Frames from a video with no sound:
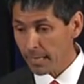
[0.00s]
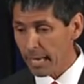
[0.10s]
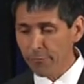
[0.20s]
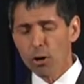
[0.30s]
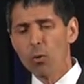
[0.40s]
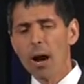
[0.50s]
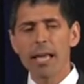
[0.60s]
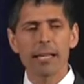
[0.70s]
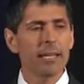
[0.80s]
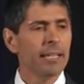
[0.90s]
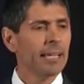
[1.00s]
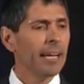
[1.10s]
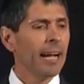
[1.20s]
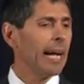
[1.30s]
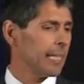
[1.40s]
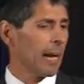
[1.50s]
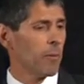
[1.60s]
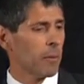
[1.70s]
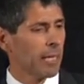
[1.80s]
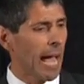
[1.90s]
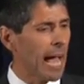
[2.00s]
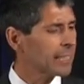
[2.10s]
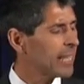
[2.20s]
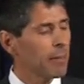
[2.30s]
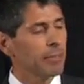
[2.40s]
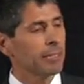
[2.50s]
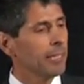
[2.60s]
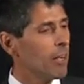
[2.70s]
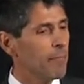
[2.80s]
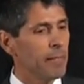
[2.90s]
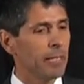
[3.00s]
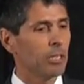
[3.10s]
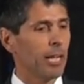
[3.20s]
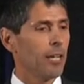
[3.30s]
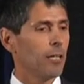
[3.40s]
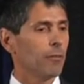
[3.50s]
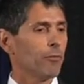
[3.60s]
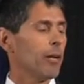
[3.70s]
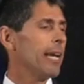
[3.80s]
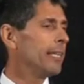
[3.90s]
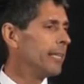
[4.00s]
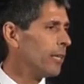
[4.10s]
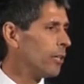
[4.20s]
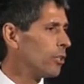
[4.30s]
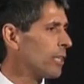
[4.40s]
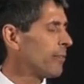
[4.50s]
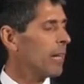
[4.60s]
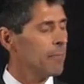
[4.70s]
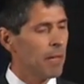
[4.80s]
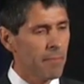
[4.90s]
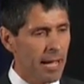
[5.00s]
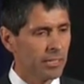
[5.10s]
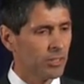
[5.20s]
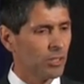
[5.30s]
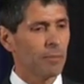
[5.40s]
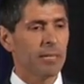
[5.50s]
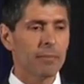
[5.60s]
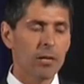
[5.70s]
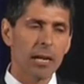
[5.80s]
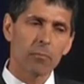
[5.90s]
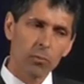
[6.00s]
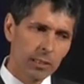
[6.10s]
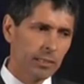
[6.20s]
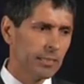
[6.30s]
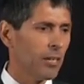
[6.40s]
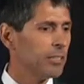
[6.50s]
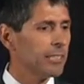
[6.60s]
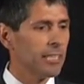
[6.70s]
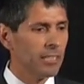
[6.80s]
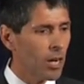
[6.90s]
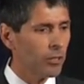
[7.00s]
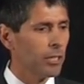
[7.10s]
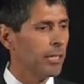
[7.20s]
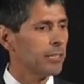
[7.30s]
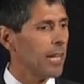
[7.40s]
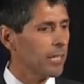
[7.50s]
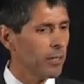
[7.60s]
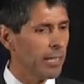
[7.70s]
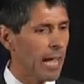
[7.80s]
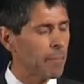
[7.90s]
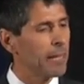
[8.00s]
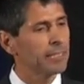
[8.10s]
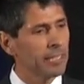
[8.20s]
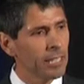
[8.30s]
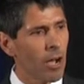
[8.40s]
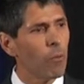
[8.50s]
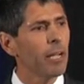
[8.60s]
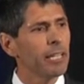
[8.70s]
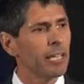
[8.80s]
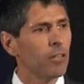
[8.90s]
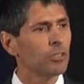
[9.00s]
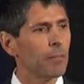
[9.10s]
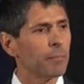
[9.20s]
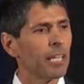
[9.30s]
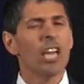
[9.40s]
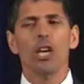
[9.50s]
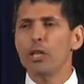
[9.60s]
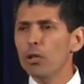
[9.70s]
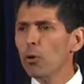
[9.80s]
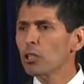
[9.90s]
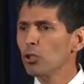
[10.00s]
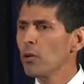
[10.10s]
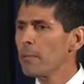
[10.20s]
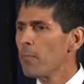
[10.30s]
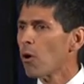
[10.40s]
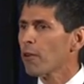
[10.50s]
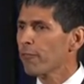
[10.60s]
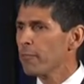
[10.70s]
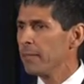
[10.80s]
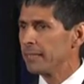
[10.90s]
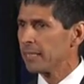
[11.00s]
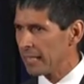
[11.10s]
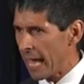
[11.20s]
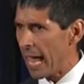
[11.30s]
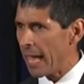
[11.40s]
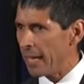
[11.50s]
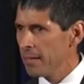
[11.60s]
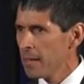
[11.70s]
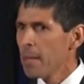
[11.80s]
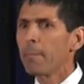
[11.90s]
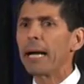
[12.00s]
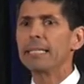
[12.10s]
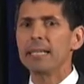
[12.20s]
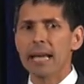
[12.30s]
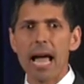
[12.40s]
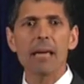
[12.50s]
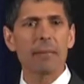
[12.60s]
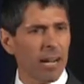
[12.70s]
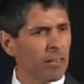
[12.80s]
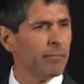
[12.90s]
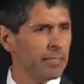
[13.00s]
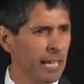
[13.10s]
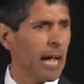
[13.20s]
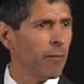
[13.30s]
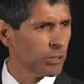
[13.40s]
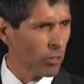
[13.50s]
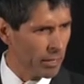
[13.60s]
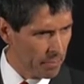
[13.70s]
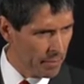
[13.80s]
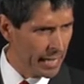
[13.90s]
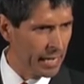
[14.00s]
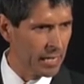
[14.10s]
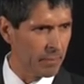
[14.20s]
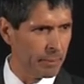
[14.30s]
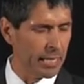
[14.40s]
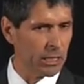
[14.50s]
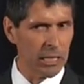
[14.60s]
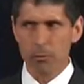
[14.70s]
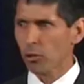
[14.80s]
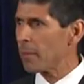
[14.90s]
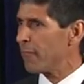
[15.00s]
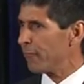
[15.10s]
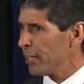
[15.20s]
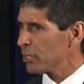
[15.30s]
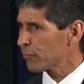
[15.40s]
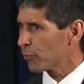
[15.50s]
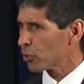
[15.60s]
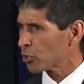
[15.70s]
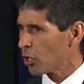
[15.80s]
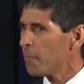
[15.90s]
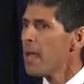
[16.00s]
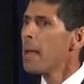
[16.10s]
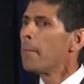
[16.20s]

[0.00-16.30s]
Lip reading: And for a while, I remember asking him, I said, you know, I've been in jail for 8 years. I've got my master's. I mean, come on, I'm really serious. He said, no, it's not going to happen. I said, you know, I want you to know something. You are doing more for me today by denying me. I was already admitted into the PhD program. I finished first term.